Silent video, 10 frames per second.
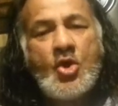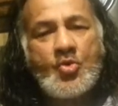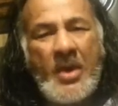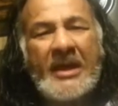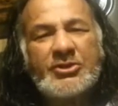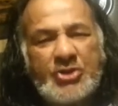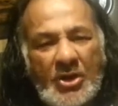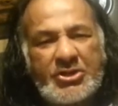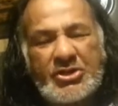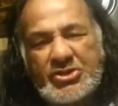Where
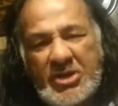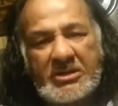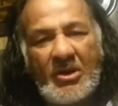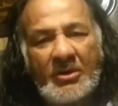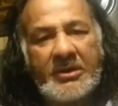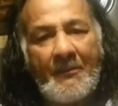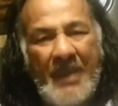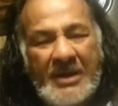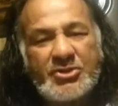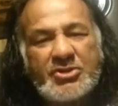judges sit on the
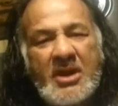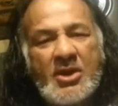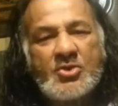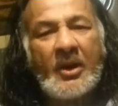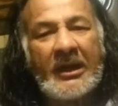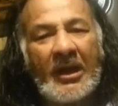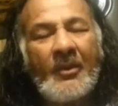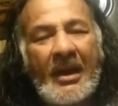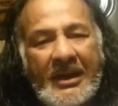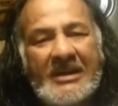bench to hear
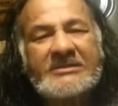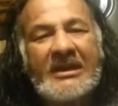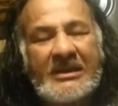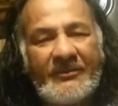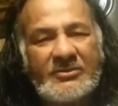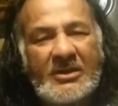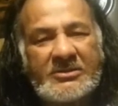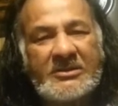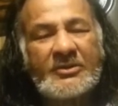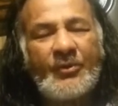a case and give
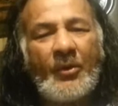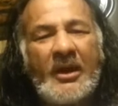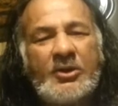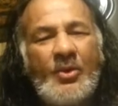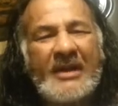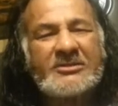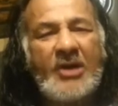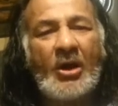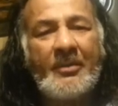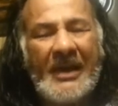justice for a US
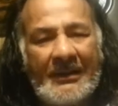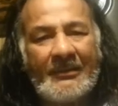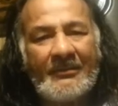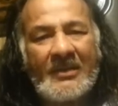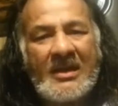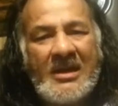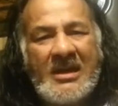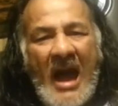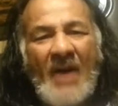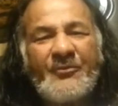dollar bill.
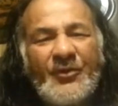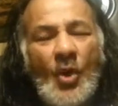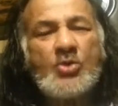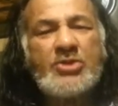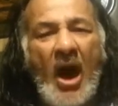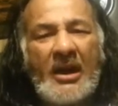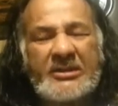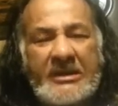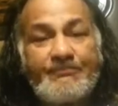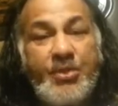A few
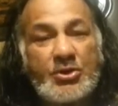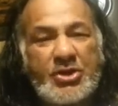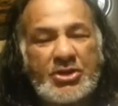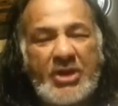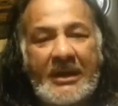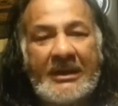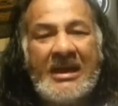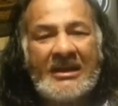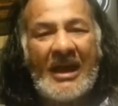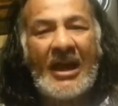dollars in position,
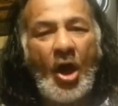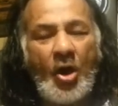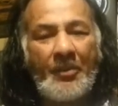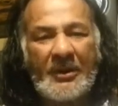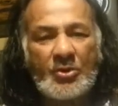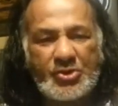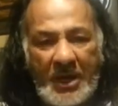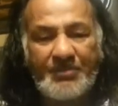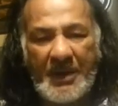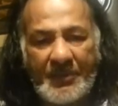they lock up
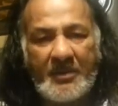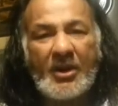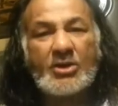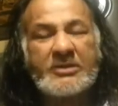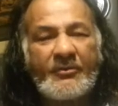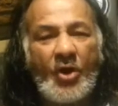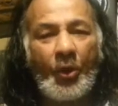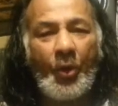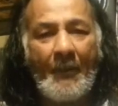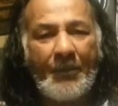innocent people because of
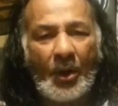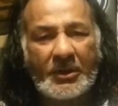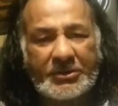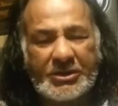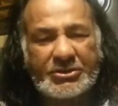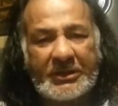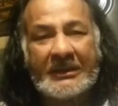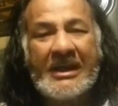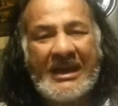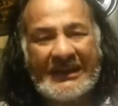corrupt politician
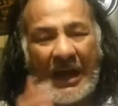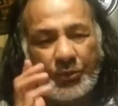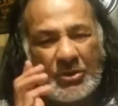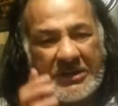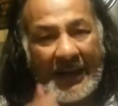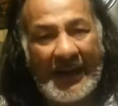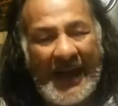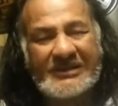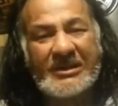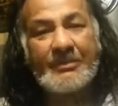that was
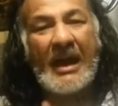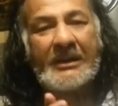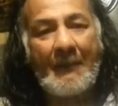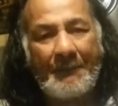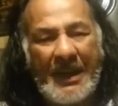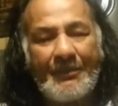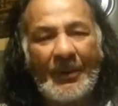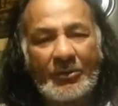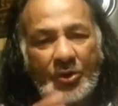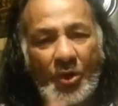elected by the
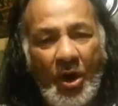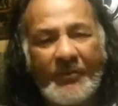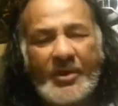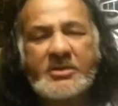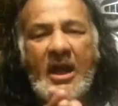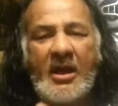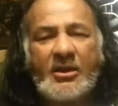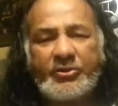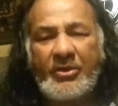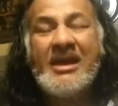people to govern the
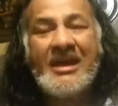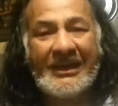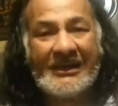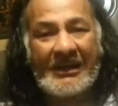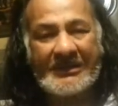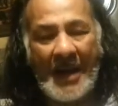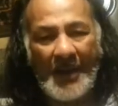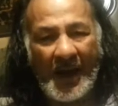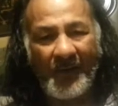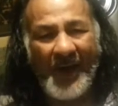country in a
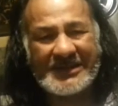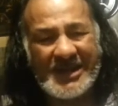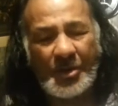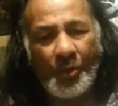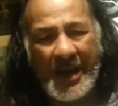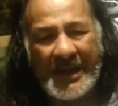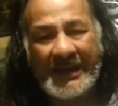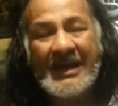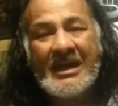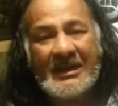democratic way.
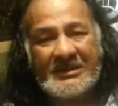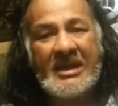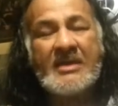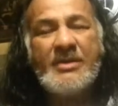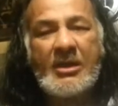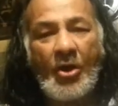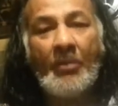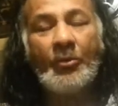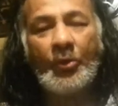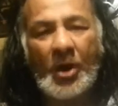they
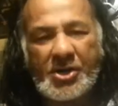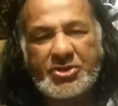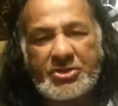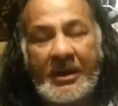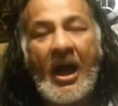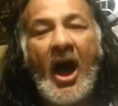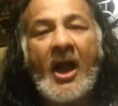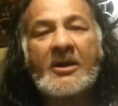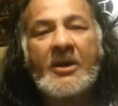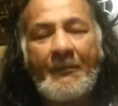become worse than
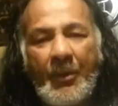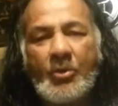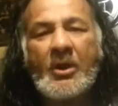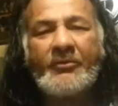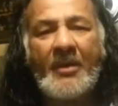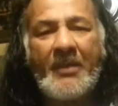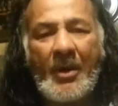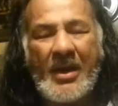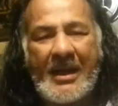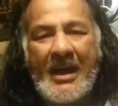Al Capone of
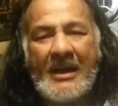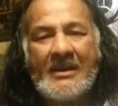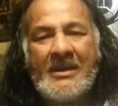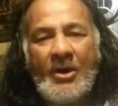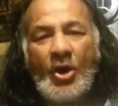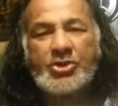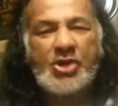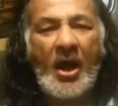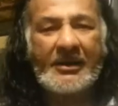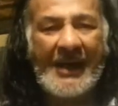America or John